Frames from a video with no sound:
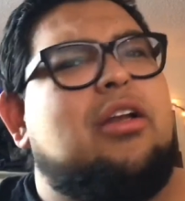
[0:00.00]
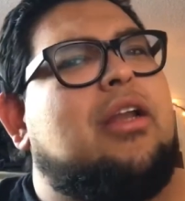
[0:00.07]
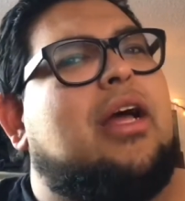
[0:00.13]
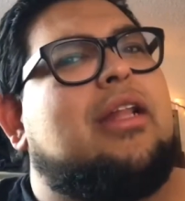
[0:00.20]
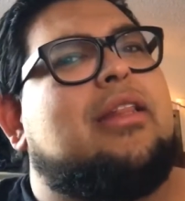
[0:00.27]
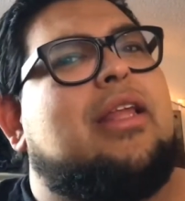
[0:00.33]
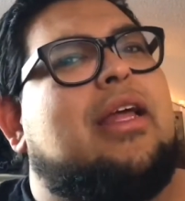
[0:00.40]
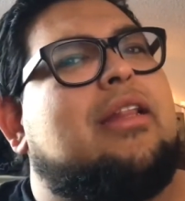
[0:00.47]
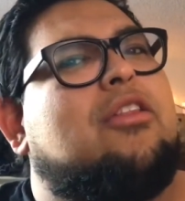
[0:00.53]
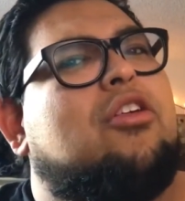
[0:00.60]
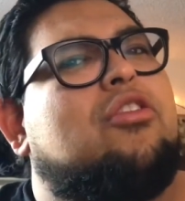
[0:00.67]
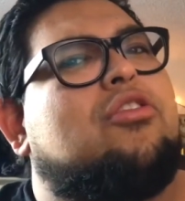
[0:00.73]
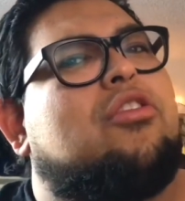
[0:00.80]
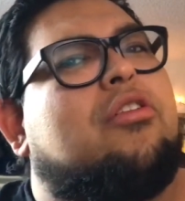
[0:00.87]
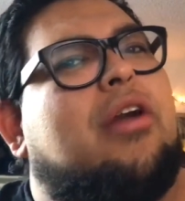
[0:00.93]
Not that
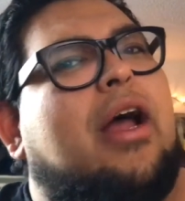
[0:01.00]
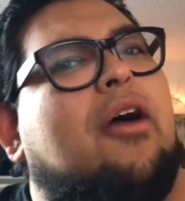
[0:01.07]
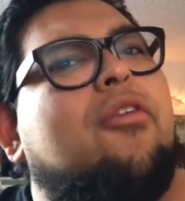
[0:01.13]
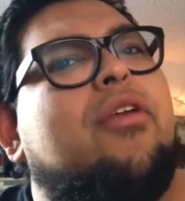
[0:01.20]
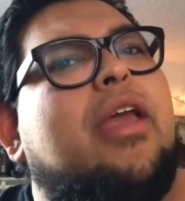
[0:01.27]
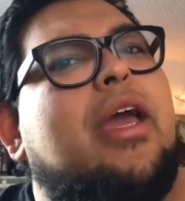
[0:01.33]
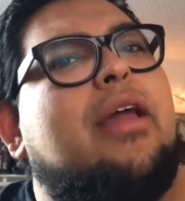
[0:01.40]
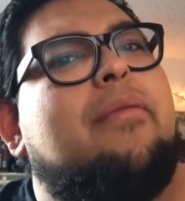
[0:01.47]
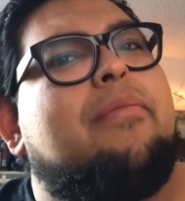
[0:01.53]
those are out yet,